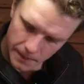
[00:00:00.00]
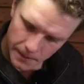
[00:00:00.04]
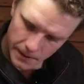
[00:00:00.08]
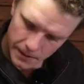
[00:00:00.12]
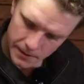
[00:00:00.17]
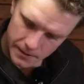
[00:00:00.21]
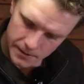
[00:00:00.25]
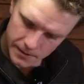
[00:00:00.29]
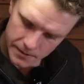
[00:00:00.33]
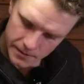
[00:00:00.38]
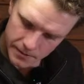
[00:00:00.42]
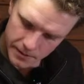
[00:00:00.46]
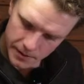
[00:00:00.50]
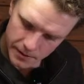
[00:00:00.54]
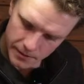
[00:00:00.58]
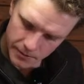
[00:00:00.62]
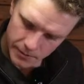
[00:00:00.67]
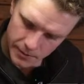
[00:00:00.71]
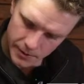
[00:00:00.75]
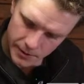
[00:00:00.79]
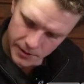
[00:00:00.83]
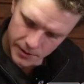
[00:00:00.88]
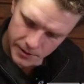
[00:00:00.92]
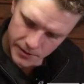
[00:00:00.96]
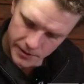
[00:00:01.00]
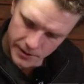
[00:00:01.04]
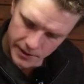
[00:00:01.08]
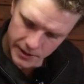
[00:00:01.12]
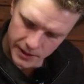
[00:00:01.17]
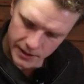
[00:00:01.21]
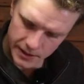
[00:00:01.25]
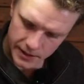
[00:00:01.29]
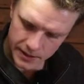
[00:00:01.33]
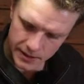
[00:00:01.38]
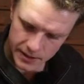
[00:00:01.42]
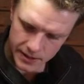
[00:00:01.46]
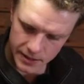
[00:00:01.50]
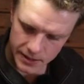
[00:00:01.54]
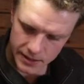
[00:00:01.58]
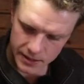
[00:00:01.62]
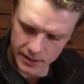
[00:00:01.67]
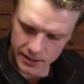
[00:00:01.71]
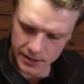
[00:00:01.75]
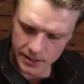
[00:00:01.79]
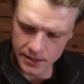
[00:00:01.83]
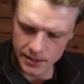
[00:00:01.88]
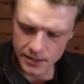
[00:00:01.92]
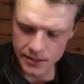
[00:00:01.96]
So we'll have one tree like
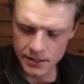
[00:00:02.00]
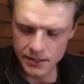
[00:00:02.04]
that.